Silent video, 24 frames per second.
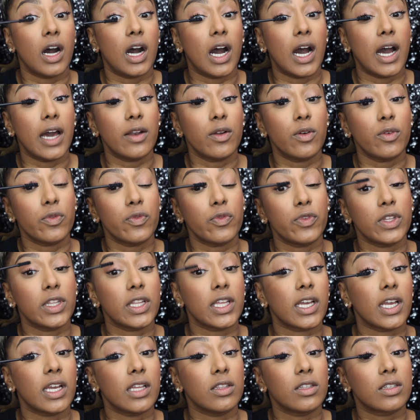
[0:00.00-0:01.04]
I don't feel
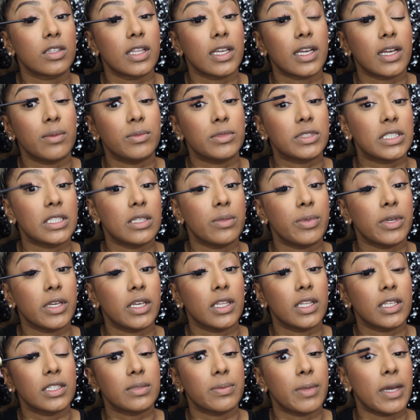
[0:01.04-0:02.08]
like I look like I'm sleeping
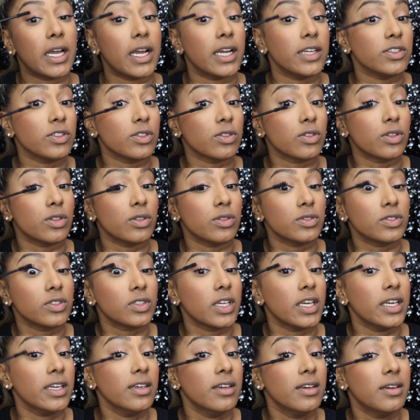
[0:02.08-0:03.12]
unless my eyes are closed,
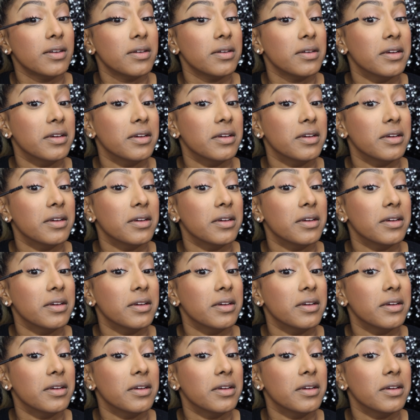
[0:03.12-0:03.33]
okay?